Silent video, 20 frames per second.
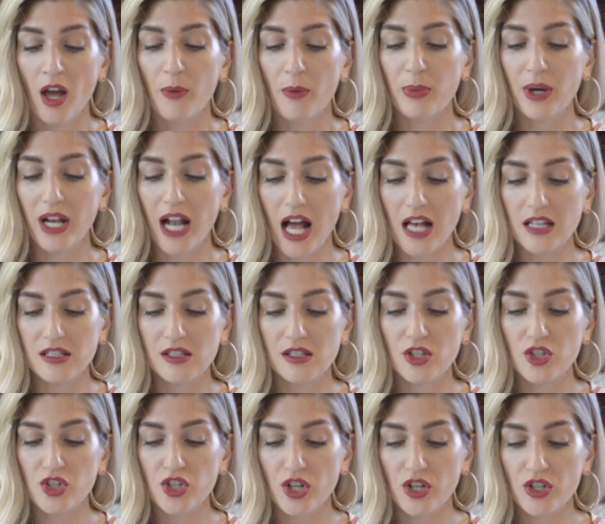But as
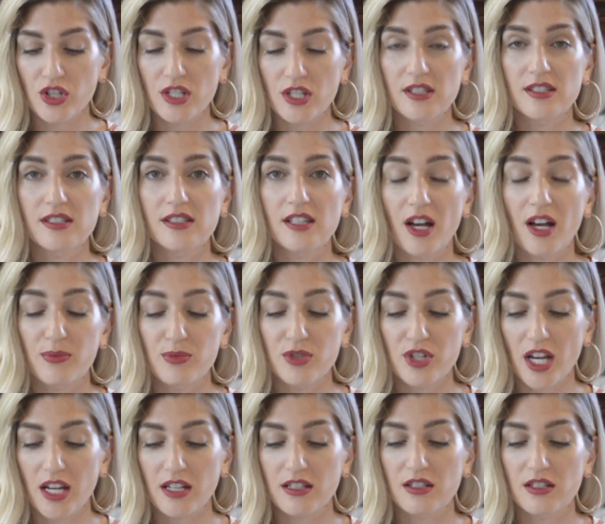the church is
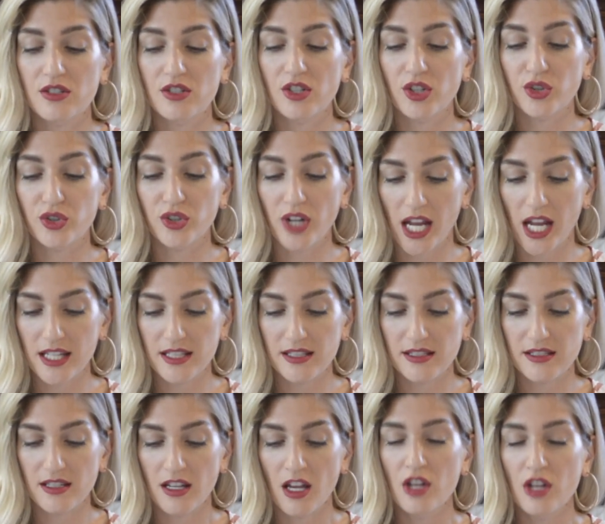subject to
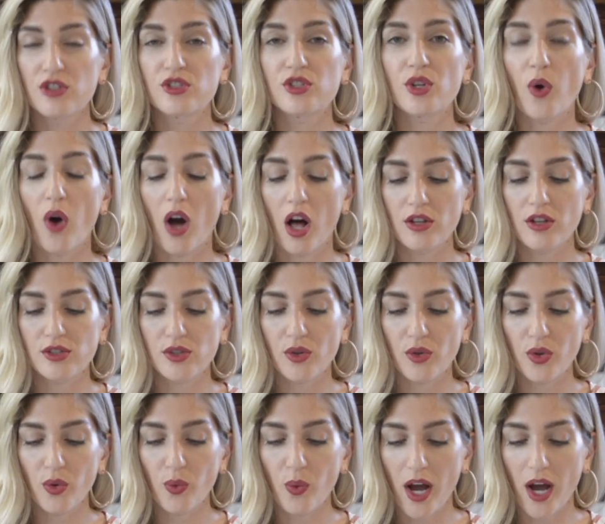Christ, so
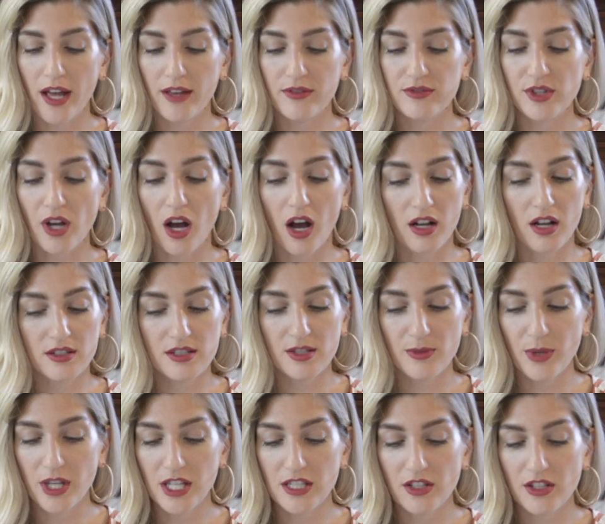also the wives ought
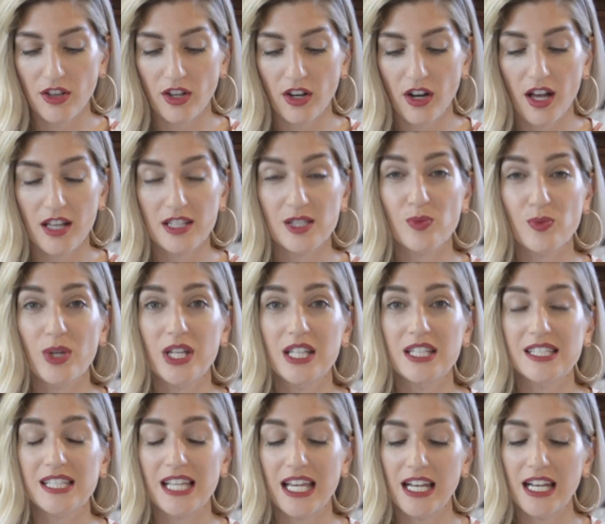to be to their
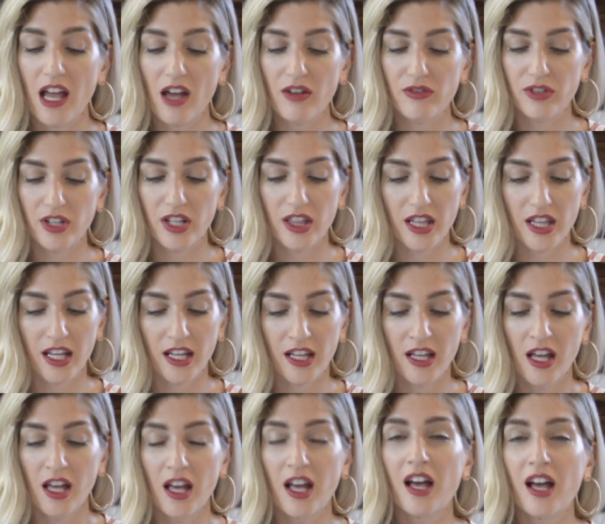husbands in everything.
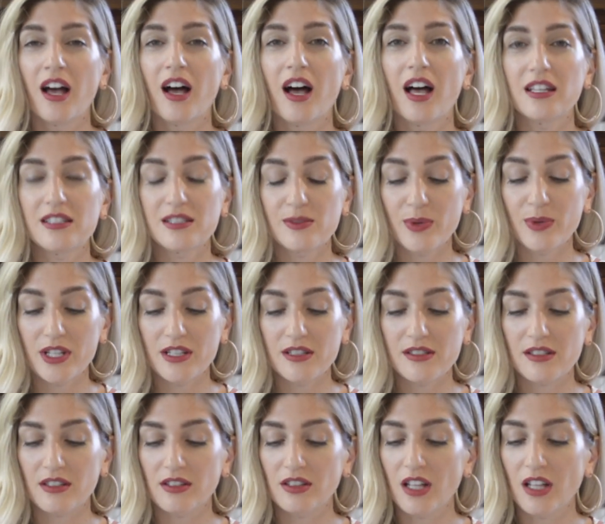
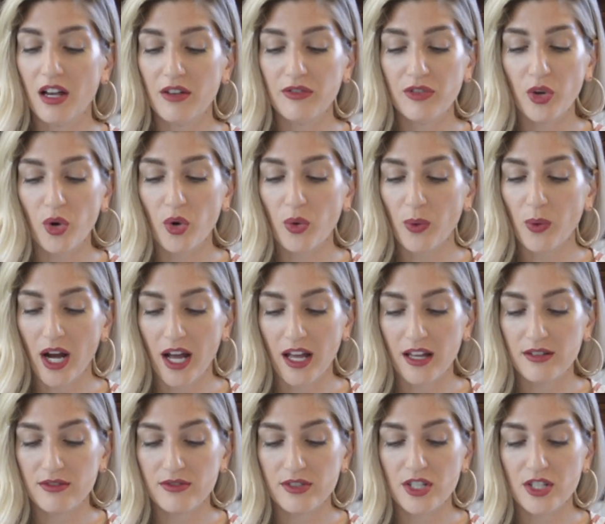Husbands, love your
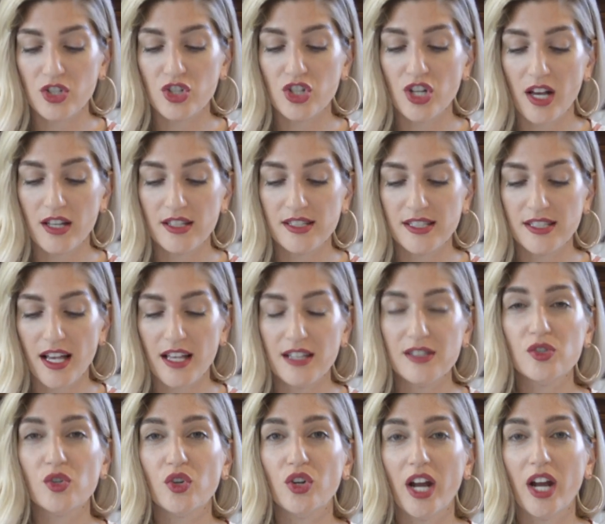wives, just
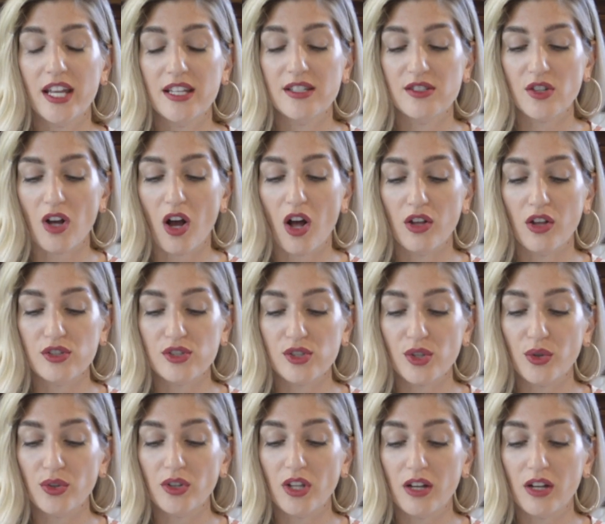as Christ
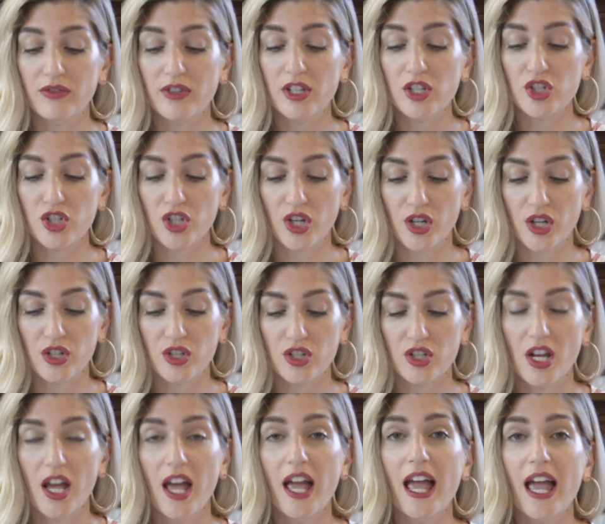also loved the
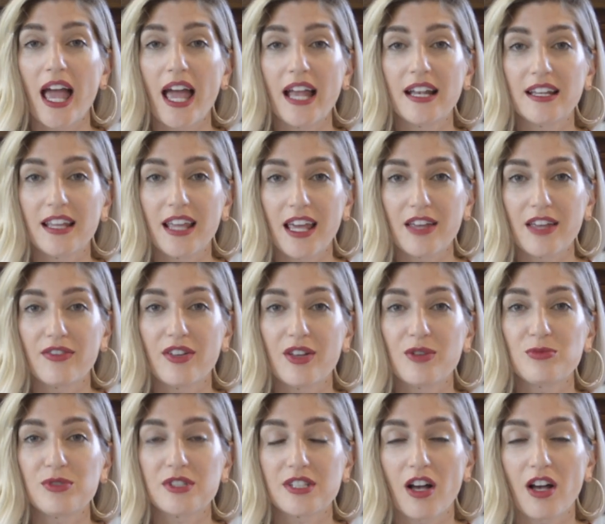church and gave
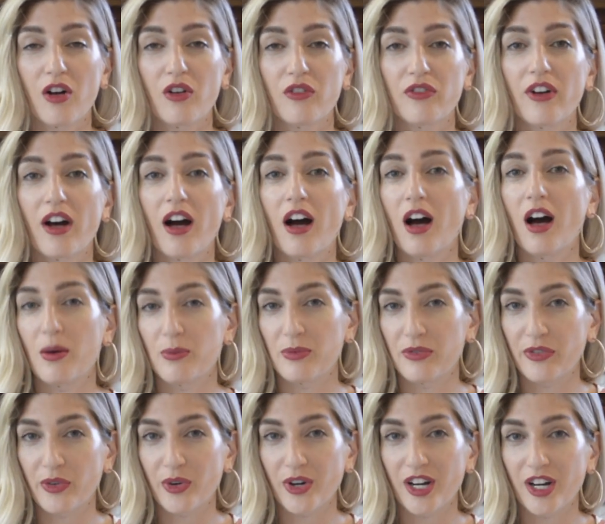himself up
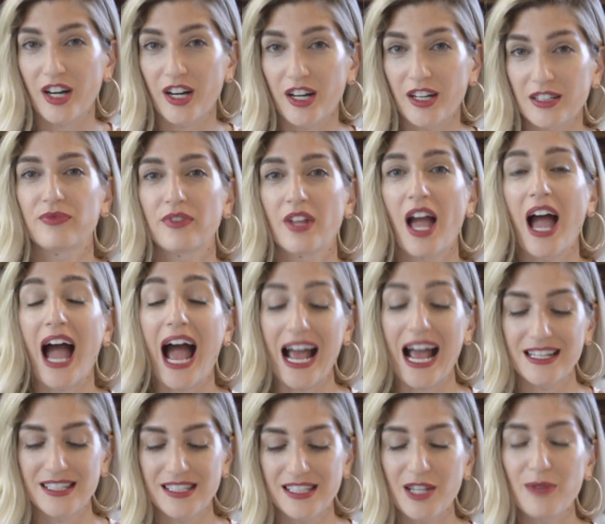for her.
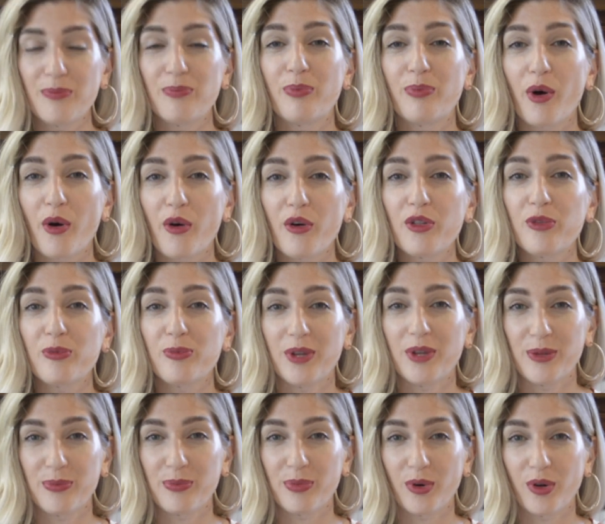I see both
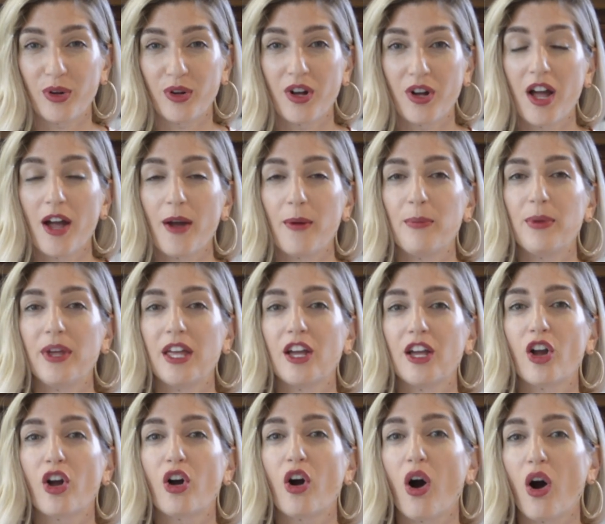people
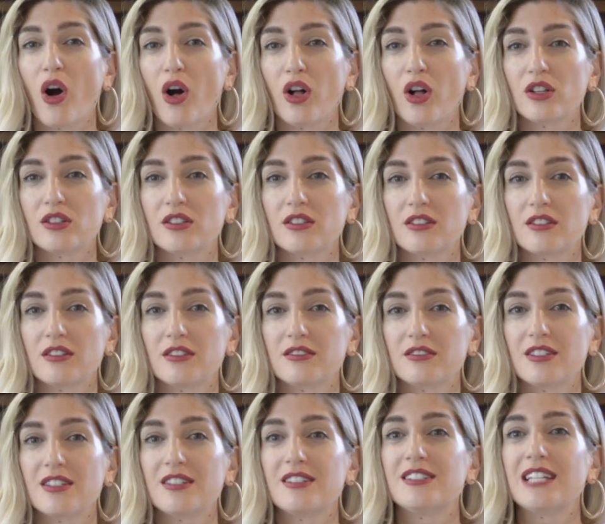being called
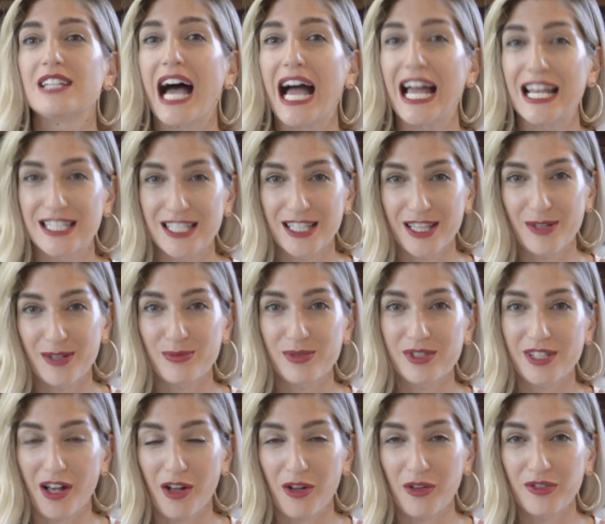to die to
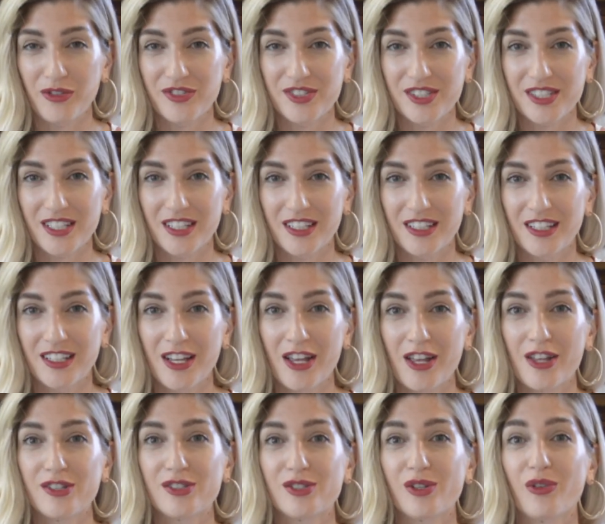themselves.
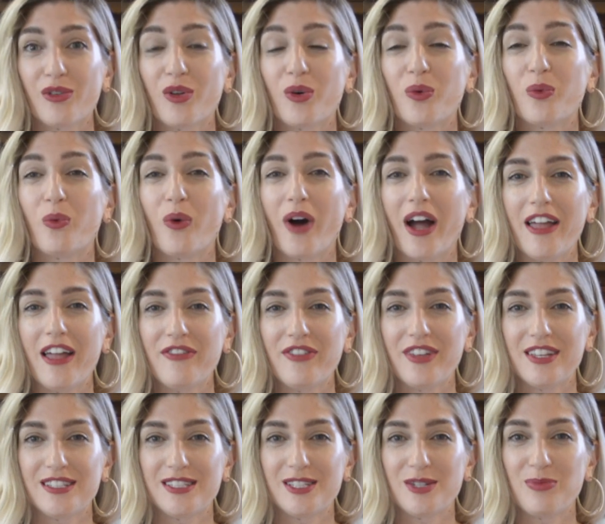So the wife
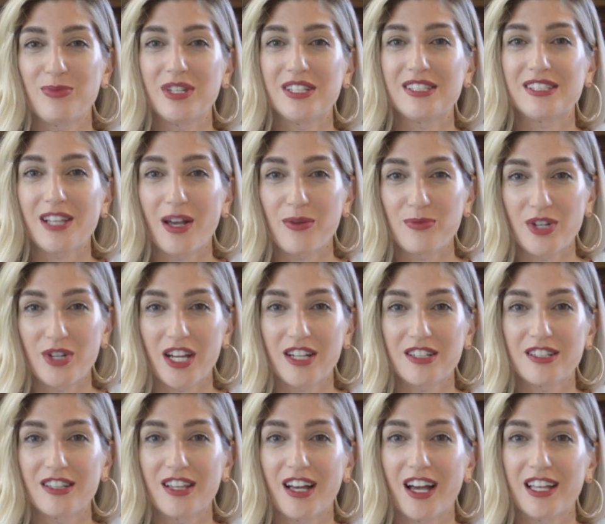is to be
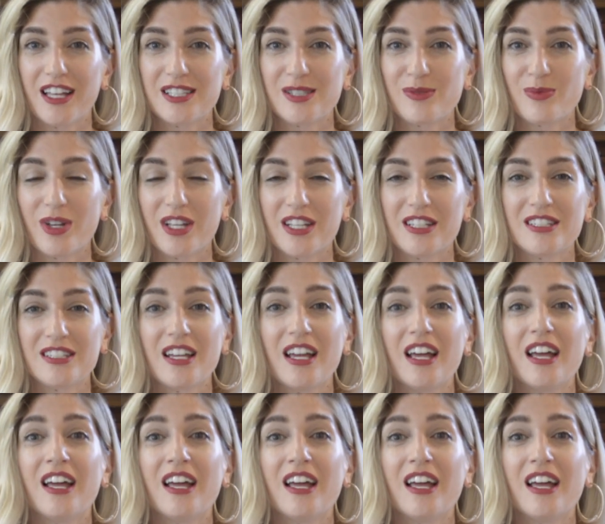subject to the husband